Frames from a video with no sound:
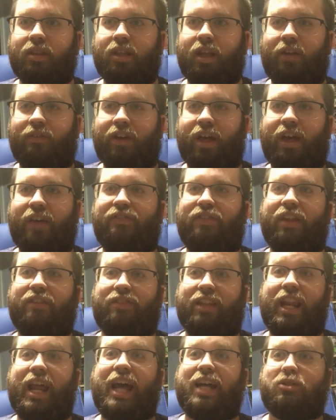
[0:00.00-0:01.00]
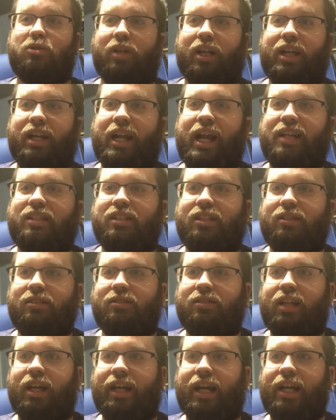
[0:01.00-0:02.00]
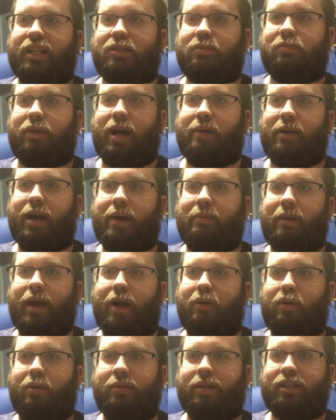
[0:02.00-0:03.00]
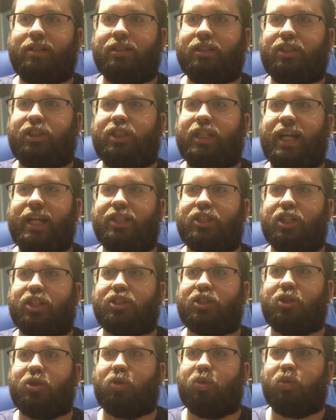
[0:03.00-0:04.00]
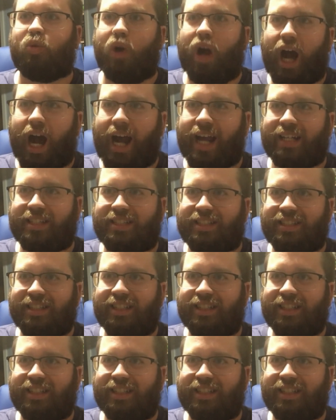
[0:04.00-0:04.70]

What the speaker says: If that axe would have connected, I guess bye-bye Batwoman. Jesus Christ.